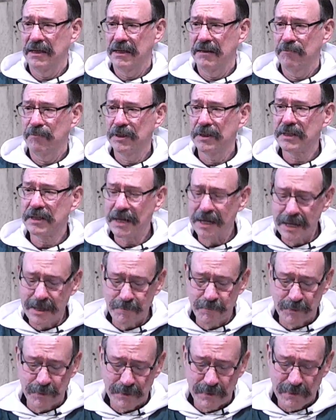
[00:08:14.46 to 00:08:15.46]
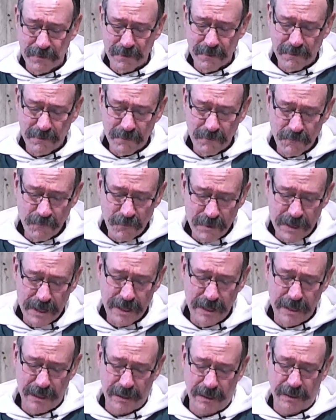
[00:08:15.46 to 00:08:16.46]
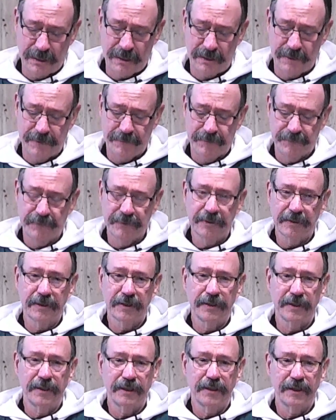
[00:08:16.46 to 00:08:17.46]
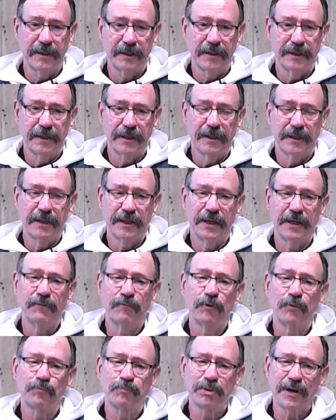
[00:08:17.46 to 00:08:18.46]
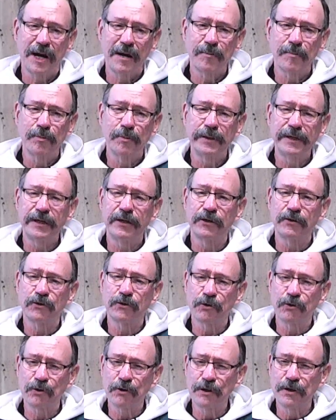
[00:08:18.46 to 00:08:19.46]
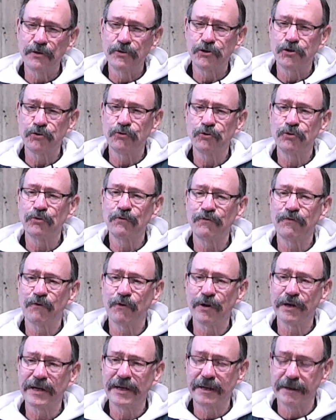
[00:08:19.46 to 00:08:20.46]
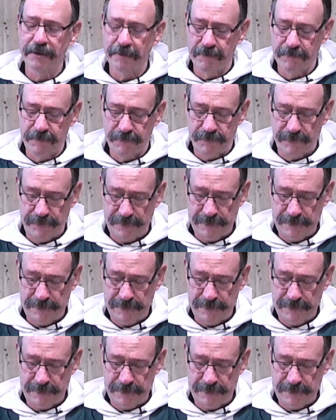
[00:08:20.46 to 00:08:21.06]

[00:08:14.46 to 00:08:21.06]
But keep reading. It will probably encourage you to forgive.